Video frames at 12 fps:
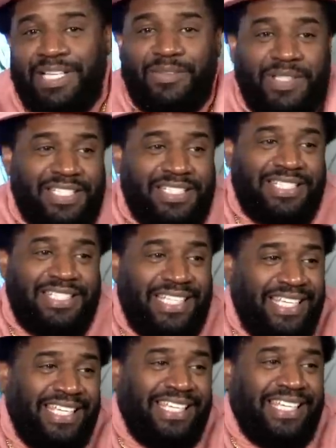Somebody we can
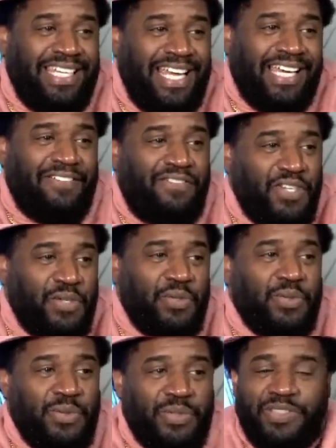sing and act a
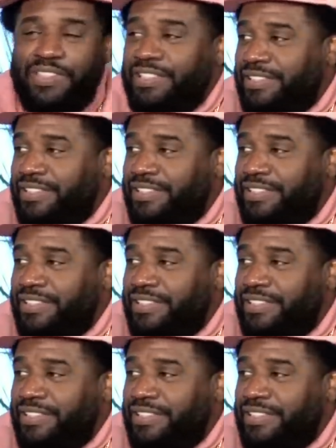Aaron, fool.